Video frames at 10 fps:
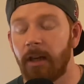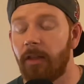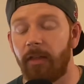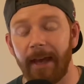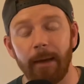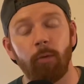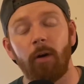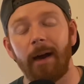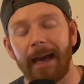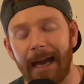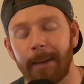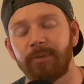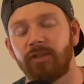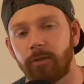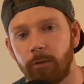they will
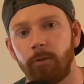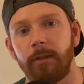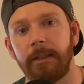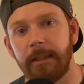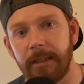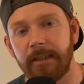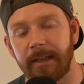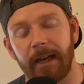absolutely need to